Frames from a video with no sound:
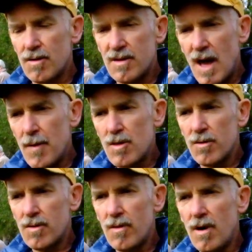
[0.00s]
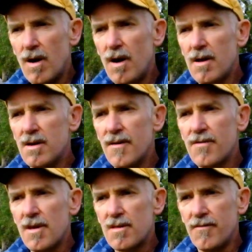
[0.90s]
damage on the rod, and
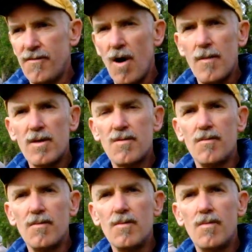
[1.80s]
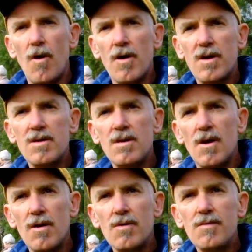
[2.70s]
if there's some fibres broken, you
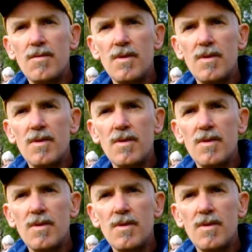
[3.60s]
know,